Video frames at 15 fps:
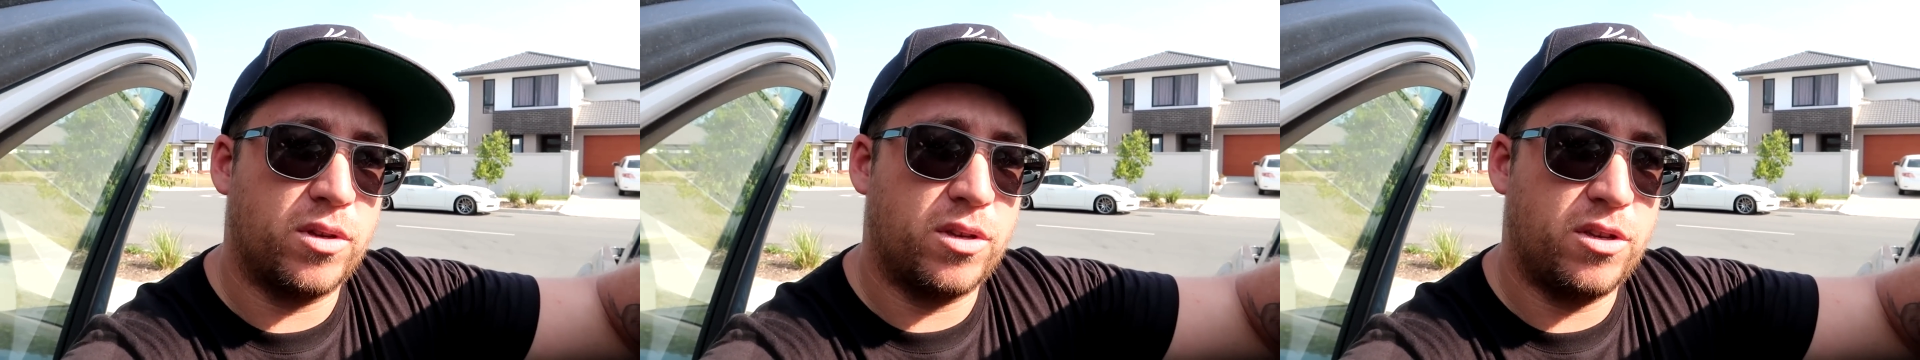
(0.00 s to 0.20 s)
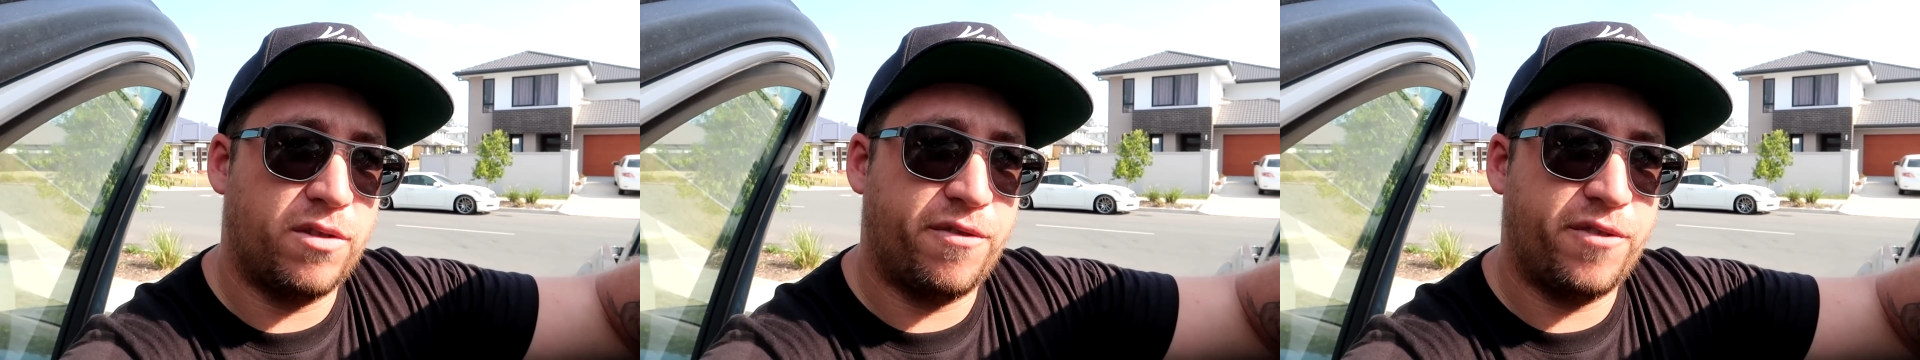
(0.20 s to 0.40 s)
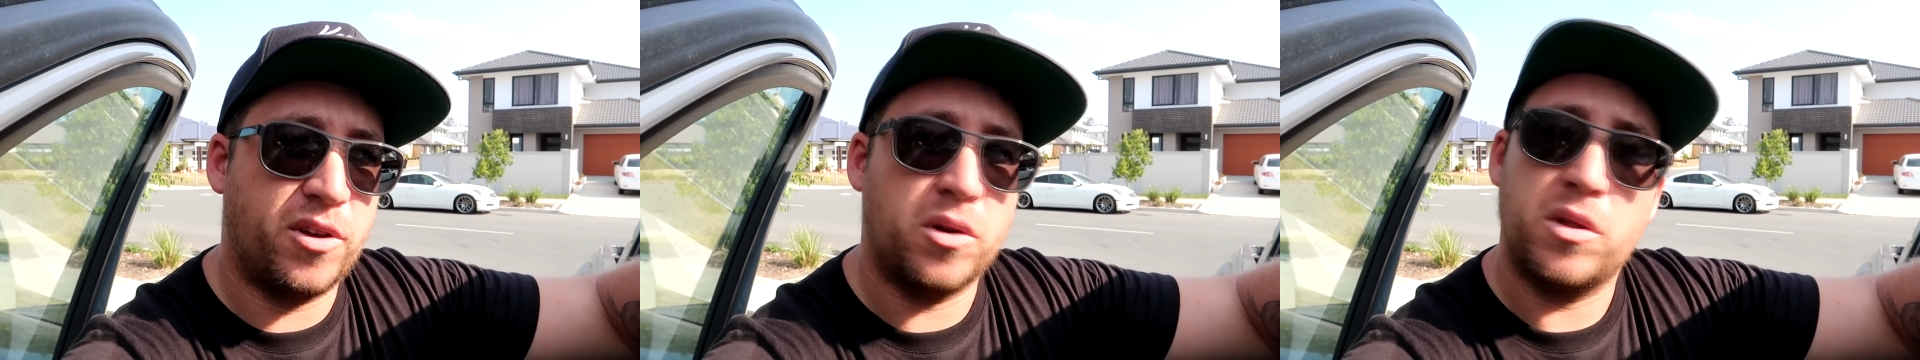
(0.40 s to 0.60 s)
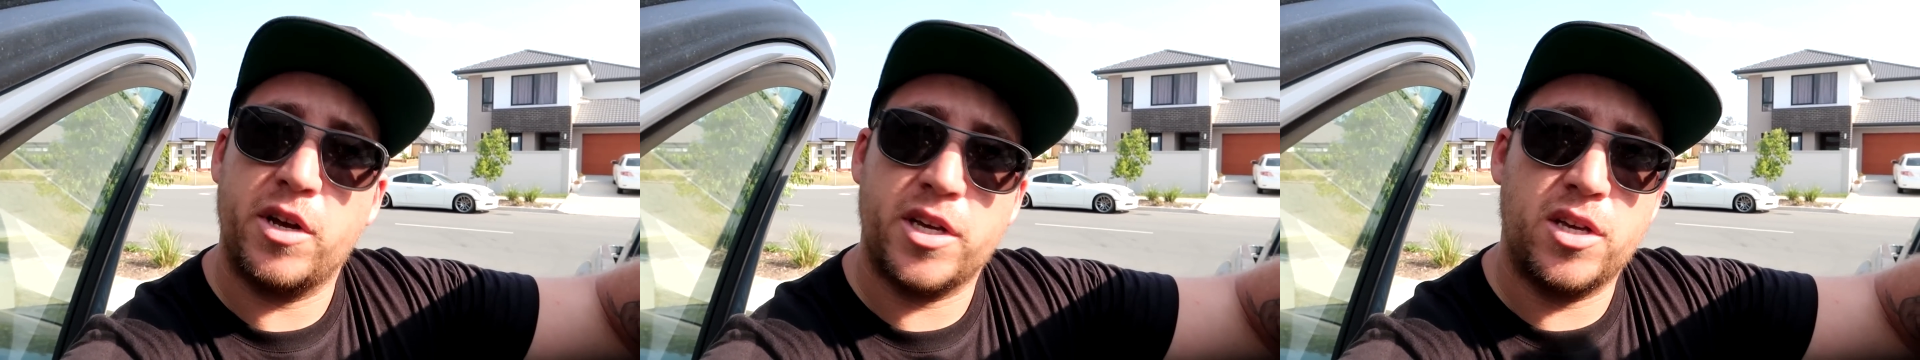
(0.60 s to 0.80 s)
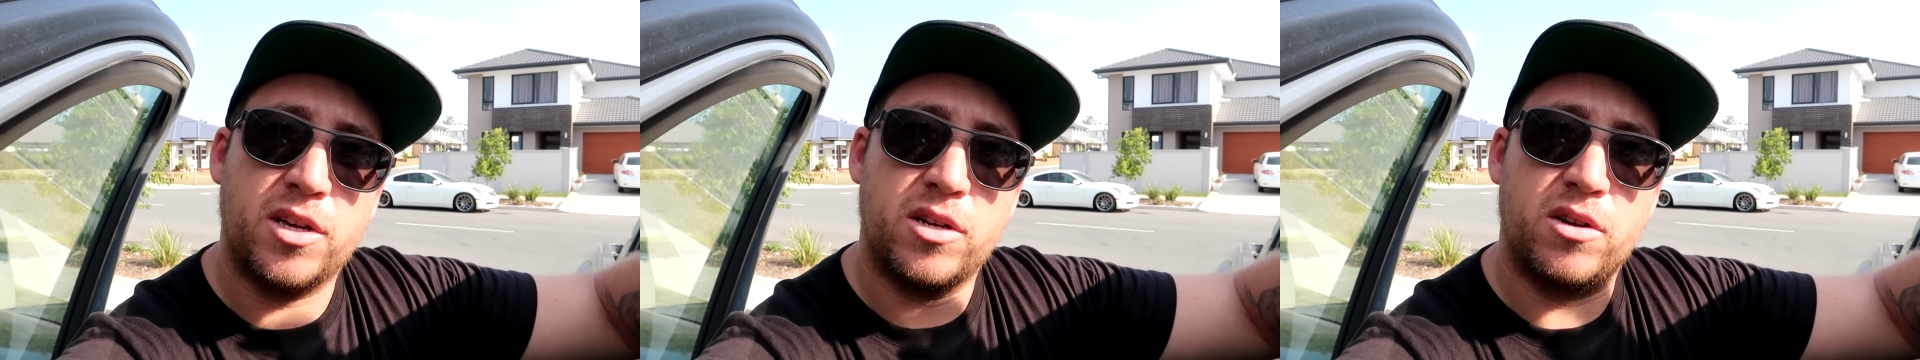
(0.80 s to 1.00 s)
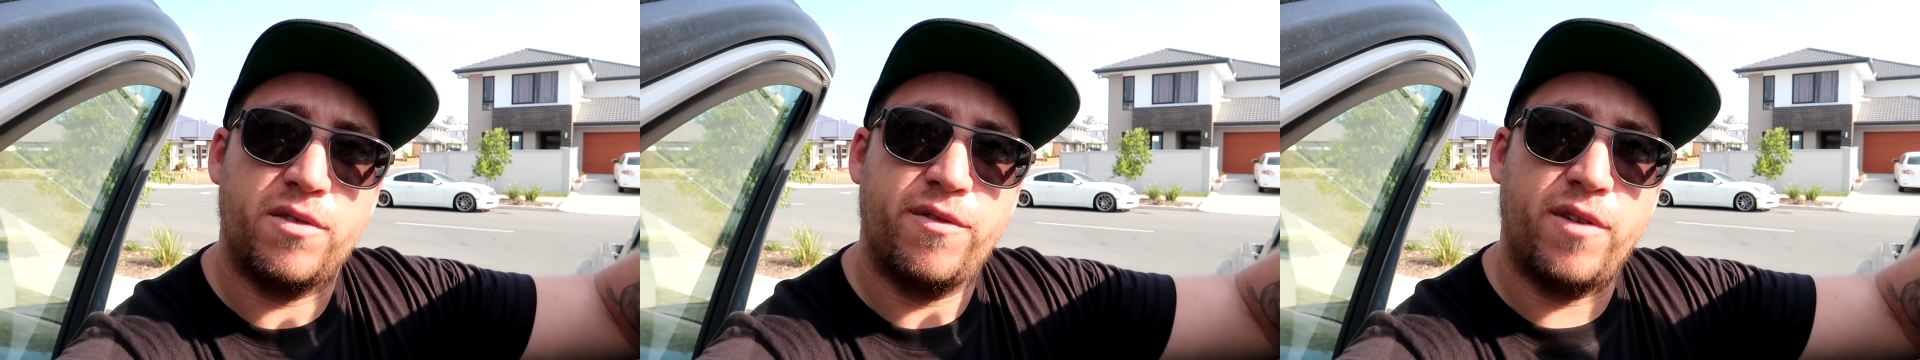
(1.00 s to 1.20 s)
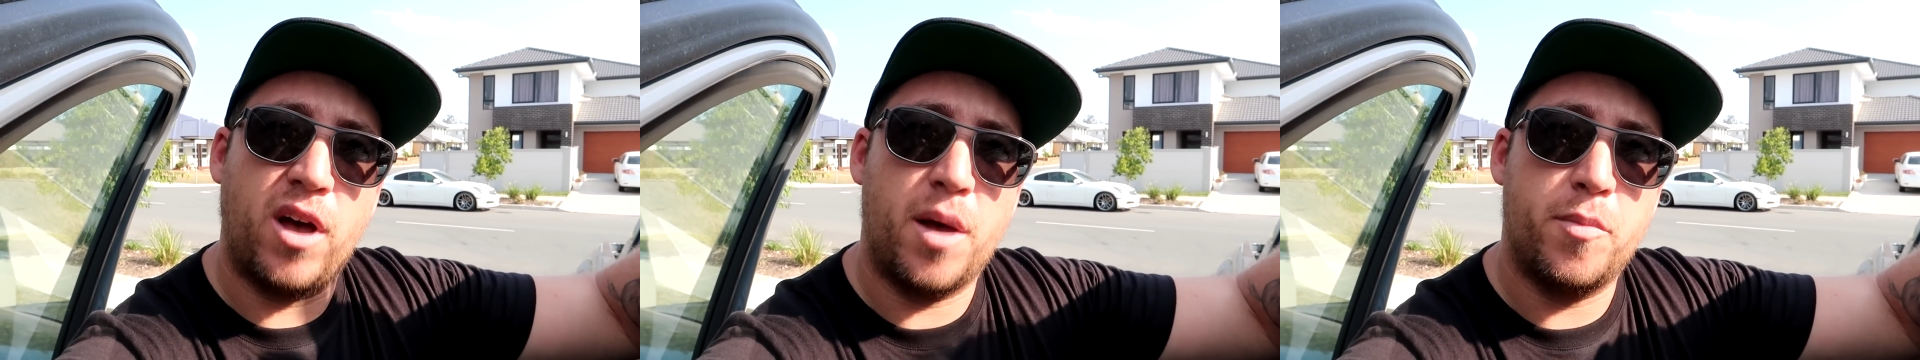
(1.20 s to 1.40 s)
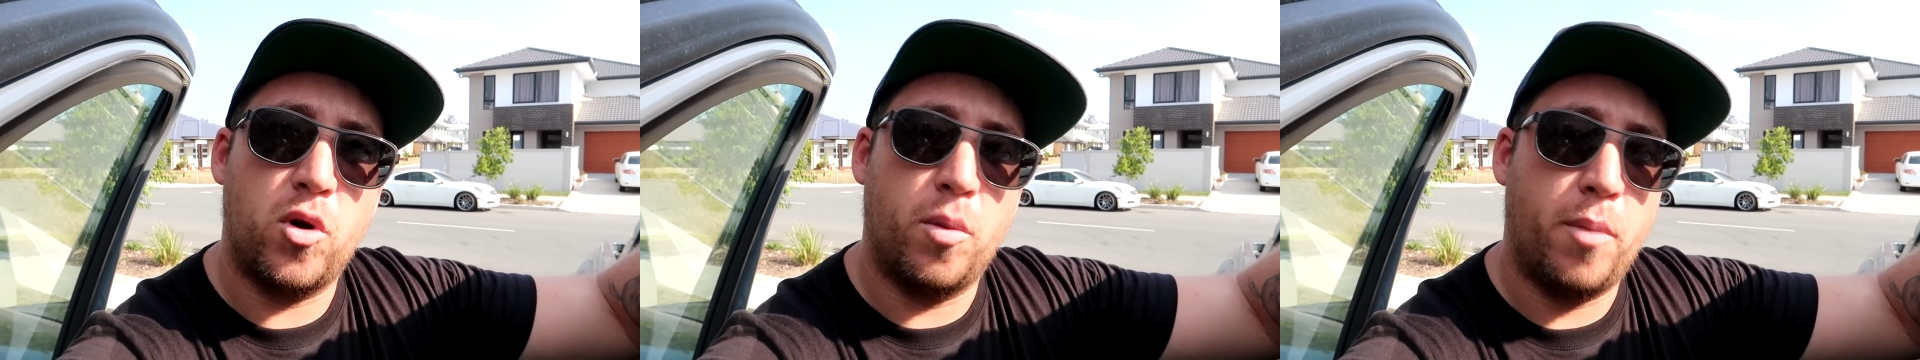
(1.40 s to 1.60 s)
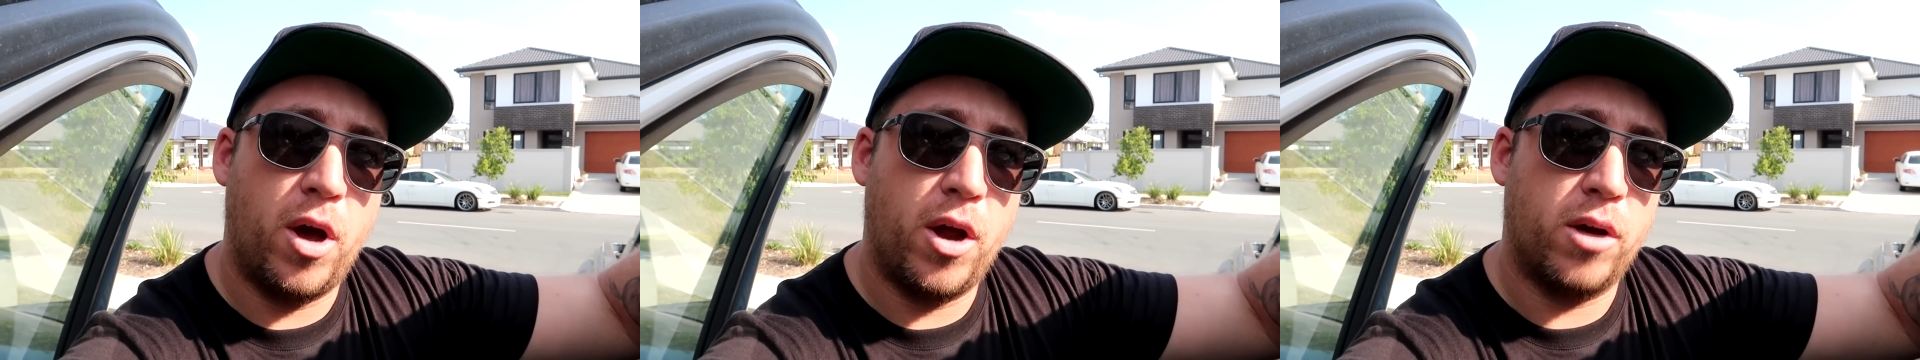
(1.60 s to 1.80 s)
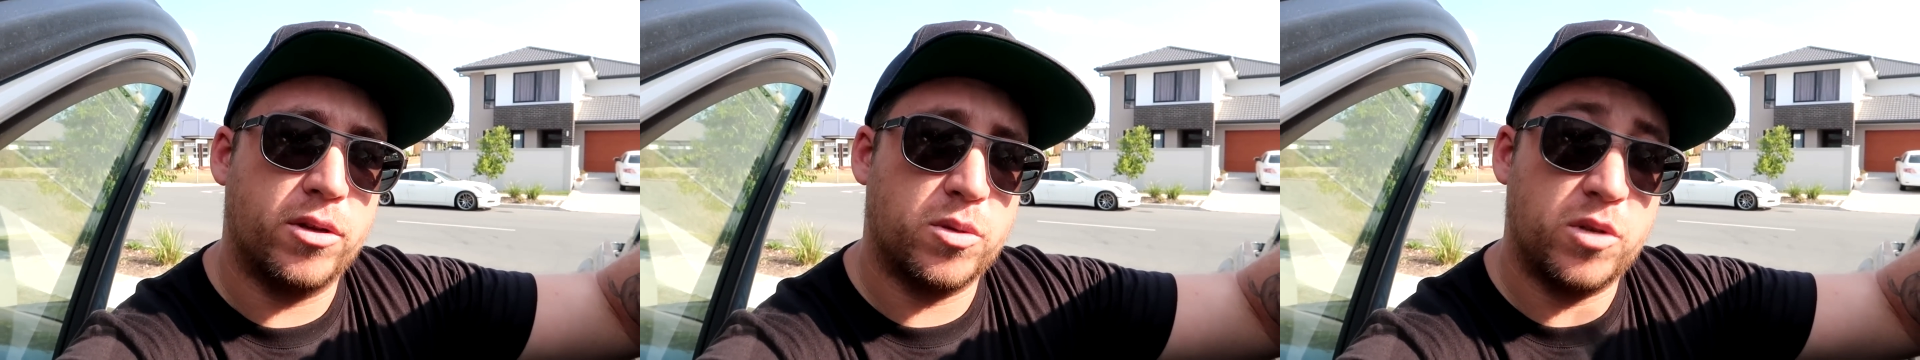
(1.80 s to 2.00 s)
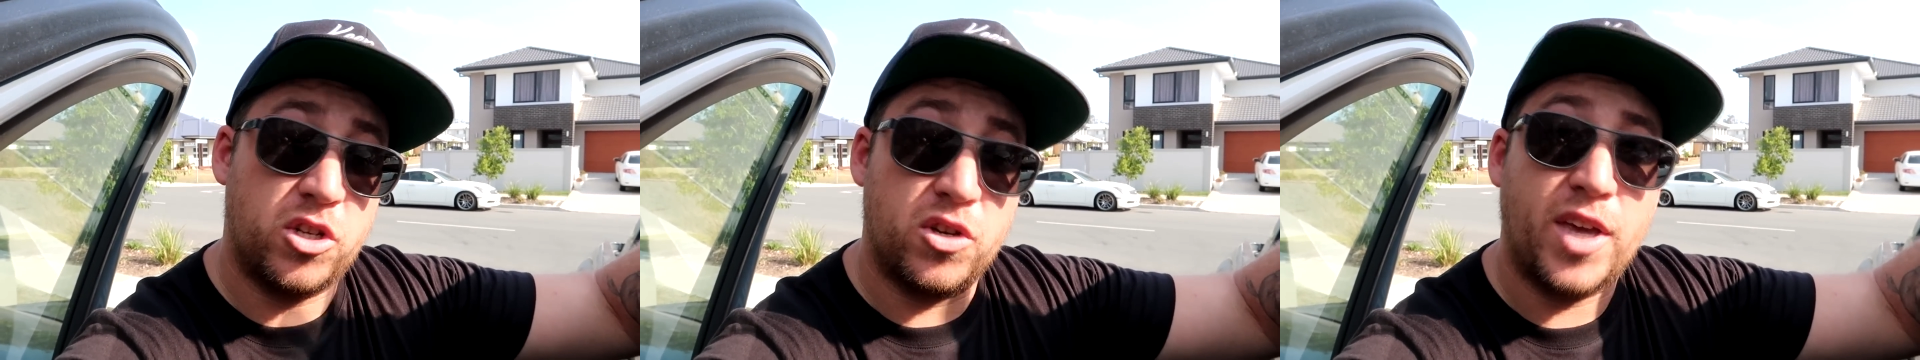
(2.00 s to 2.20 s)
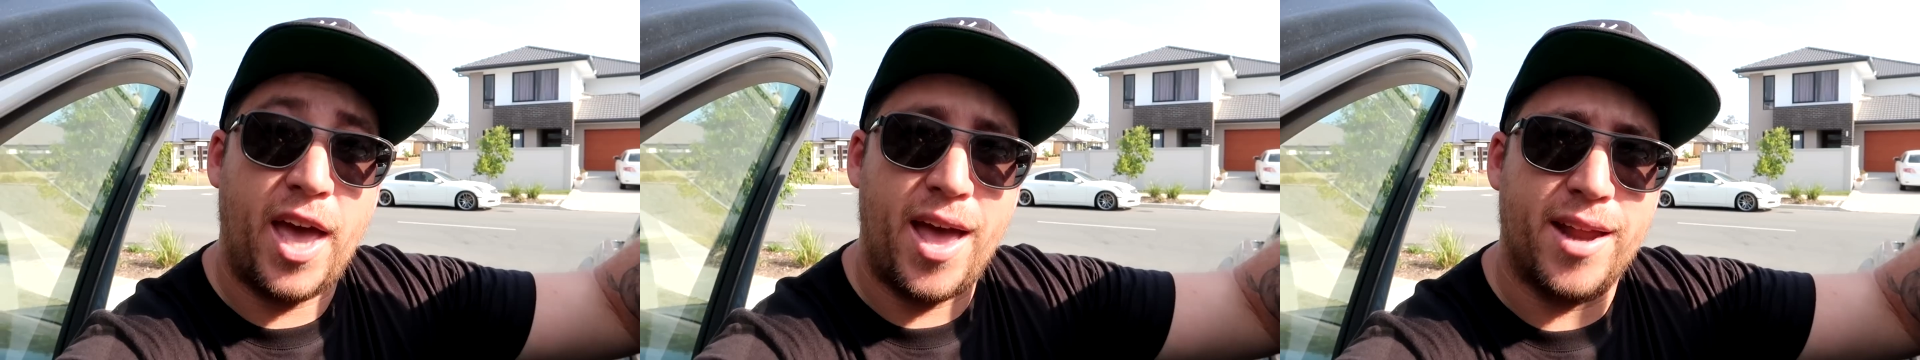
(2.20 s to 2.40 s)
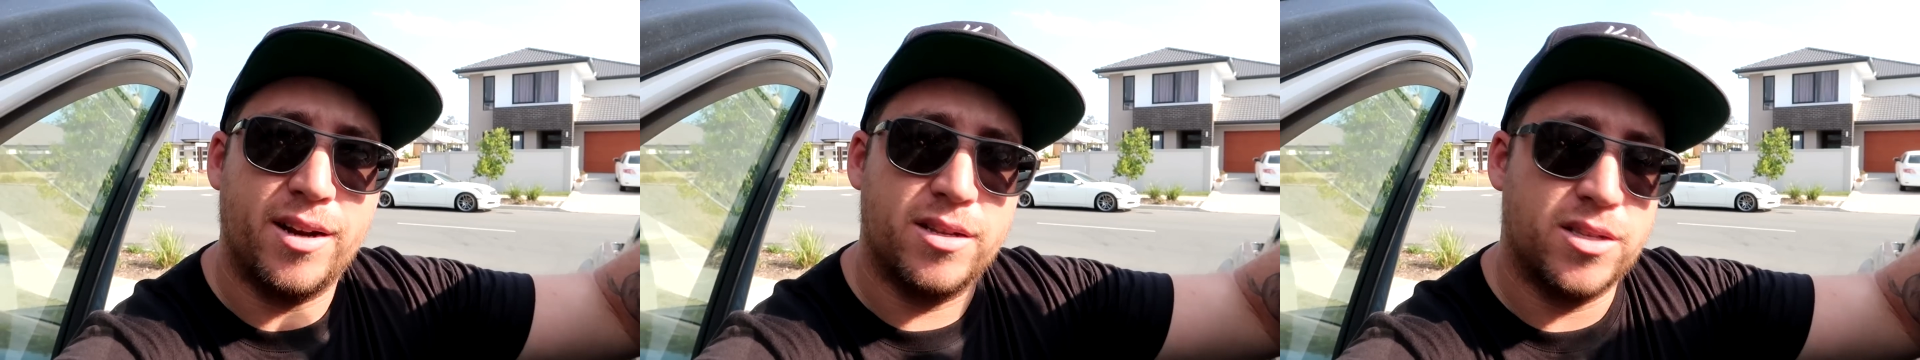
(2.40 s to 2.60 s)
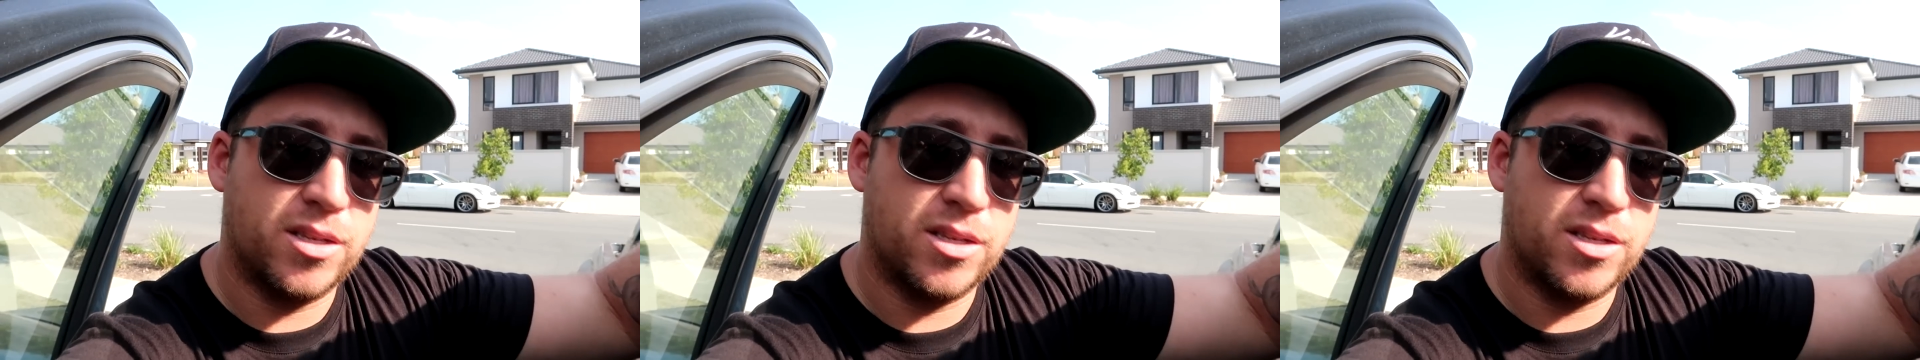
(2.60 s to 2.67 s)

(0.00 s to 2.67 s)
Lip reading: You feel like you can do far more miles, which you can.